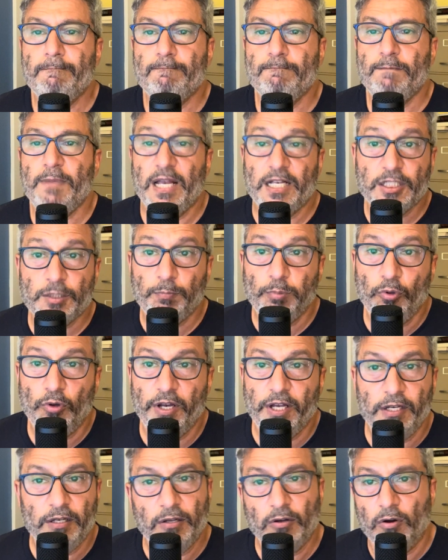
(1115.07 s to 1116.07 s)

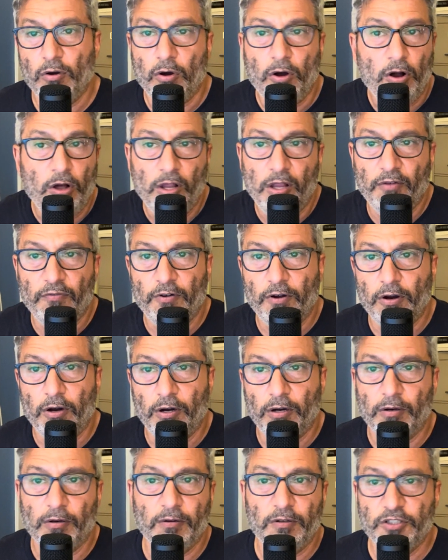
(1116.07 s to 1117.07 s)
exploit all of
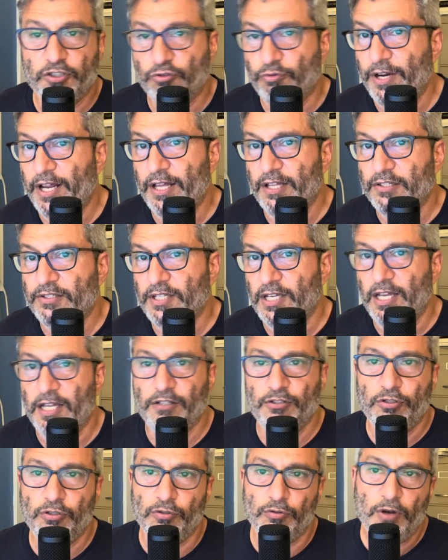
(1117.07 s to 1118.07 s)
our strengths
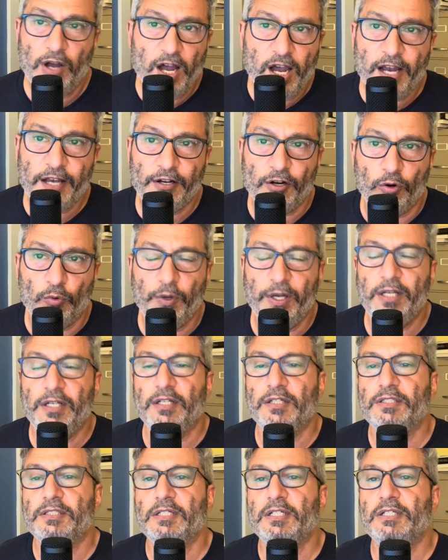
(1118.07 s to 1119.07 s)
and to hide our
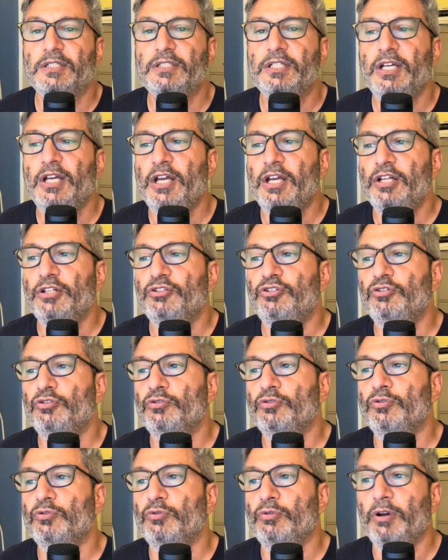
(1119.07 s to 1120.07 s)
weaknesses,
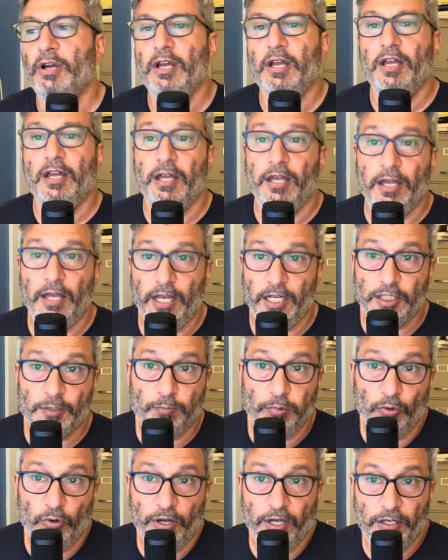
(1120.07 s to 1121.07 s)
to
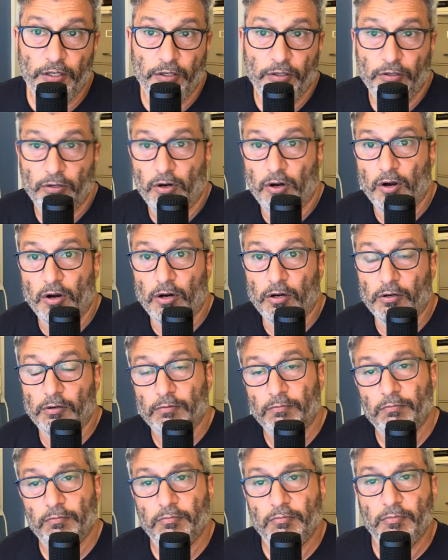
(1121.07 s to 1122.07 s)
exploit
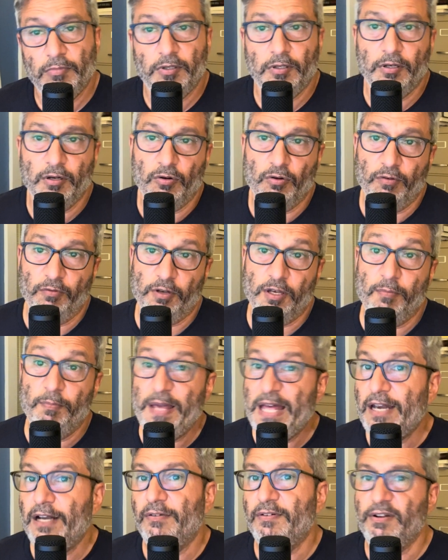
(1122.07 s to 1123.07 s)
our
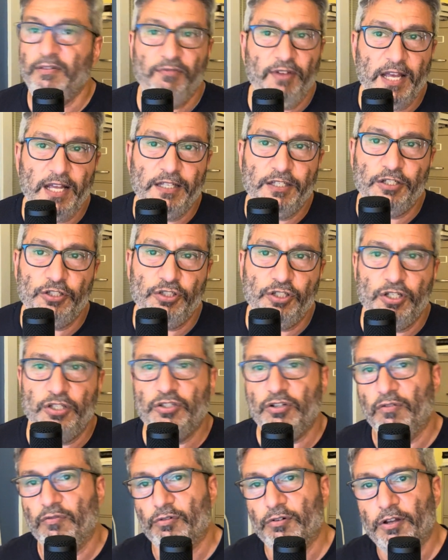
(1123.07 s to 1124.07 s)
competitive advantages
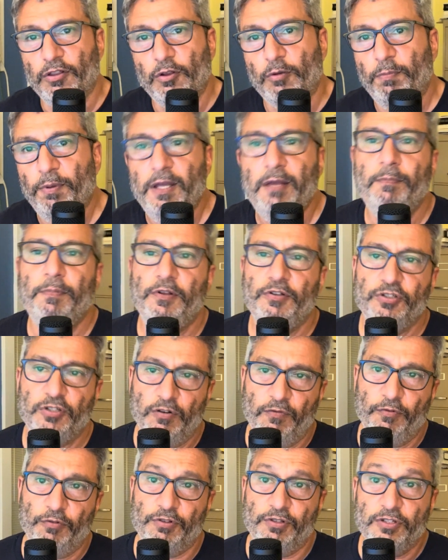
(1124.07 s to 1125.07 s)
over other people,
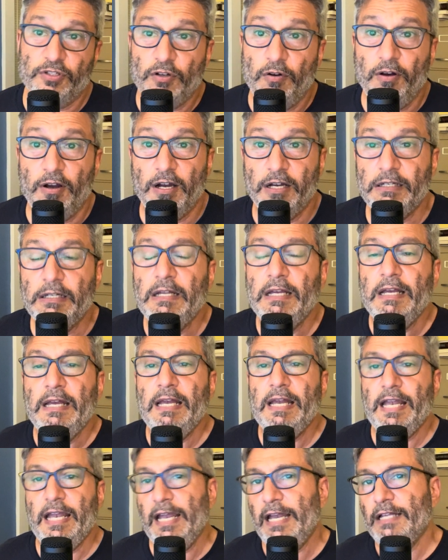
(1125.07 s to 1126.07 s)
so forth and so on,
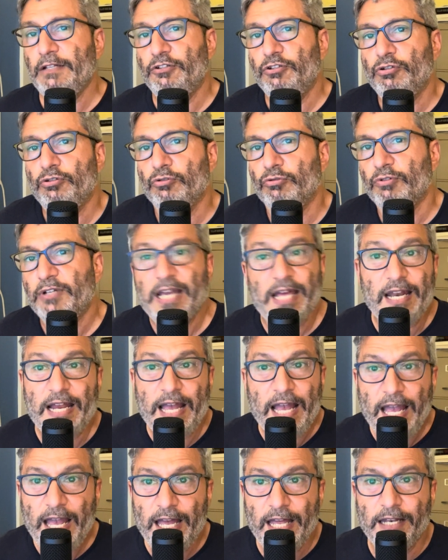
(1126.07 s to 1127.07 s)
and to get
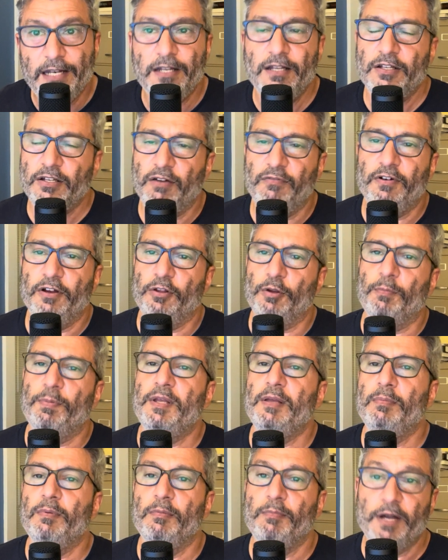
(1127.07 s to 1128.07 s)
ahead of other
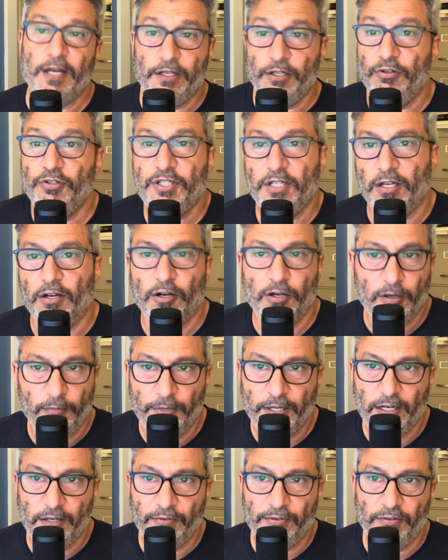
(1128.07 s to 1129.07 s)
people by using our
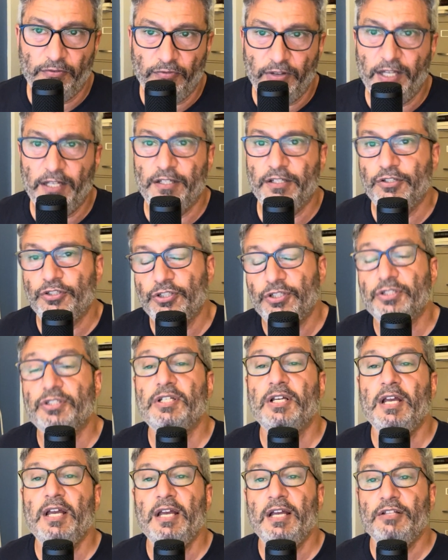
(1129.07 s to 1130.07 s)
competitive advantages
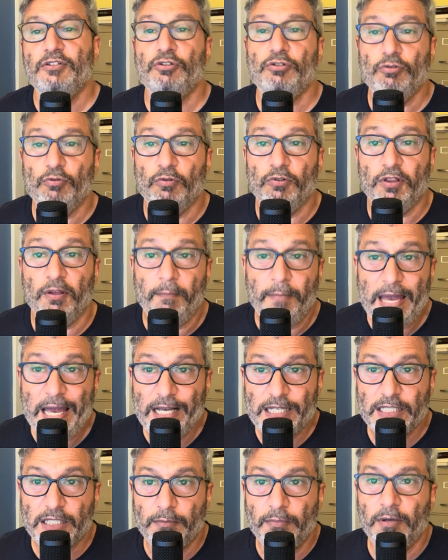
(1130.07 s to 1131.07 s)
to the
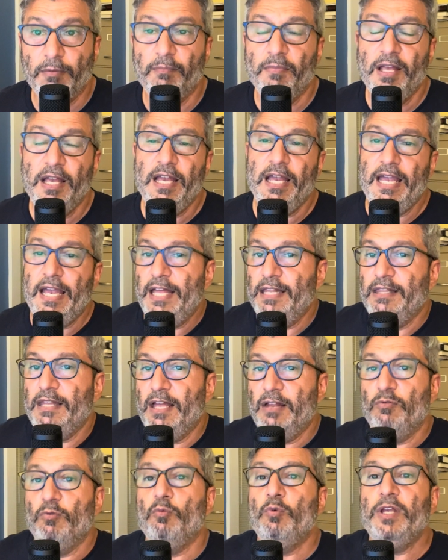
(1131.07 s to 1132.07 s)
maximum, and
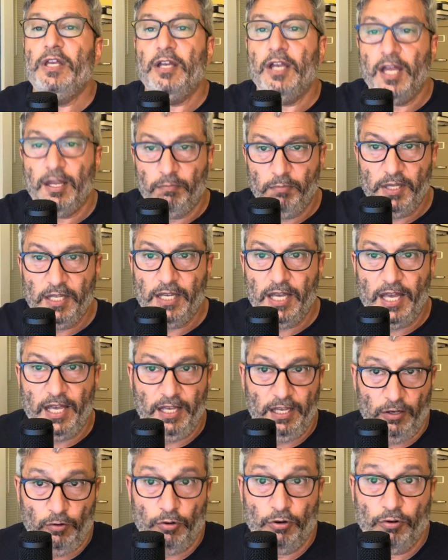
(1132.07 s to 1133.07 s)
then we can be
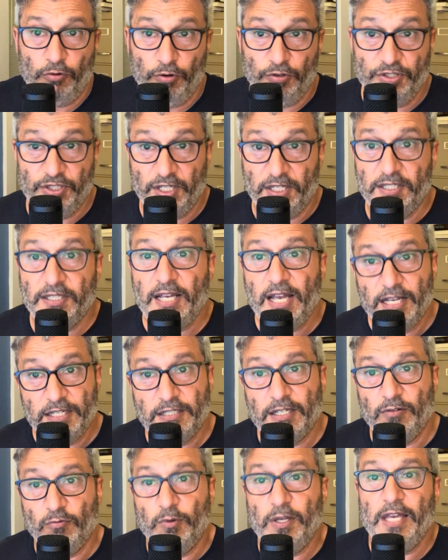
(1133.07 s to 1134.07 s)
a quote unquote success,
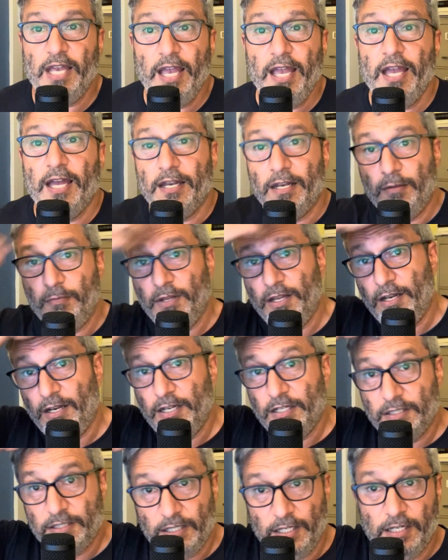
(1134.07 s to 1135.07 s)
and we can, and then
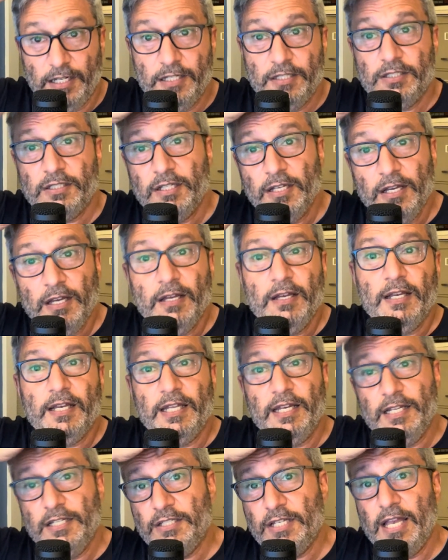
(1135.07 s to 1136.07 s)
it is
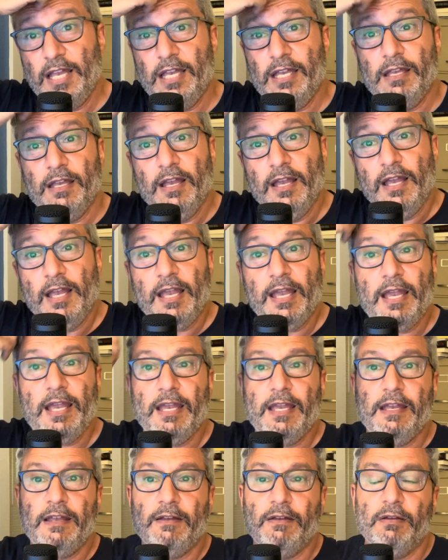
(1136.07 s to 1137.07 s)
a
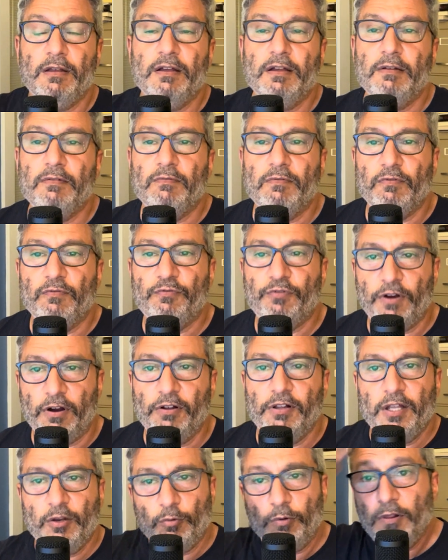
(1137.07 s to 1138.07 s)

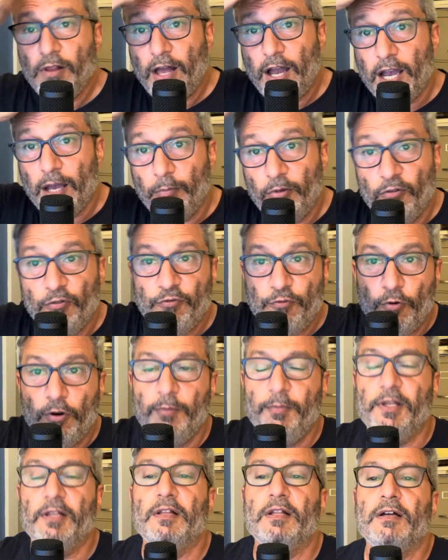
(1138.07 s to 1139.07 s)
fairly reliable
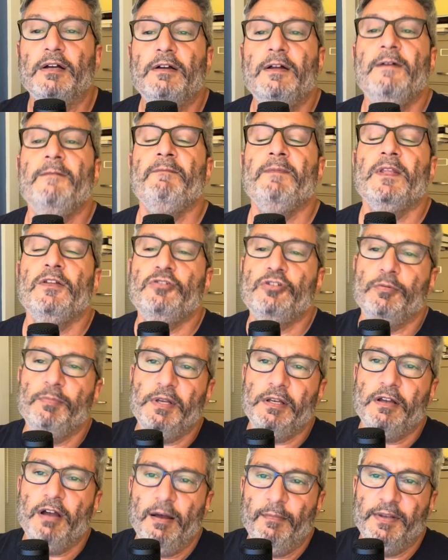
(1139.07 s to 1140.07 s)
formula to
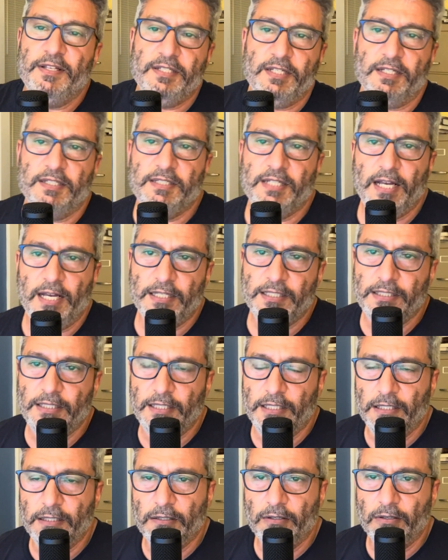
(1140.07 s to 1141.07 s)
become a success in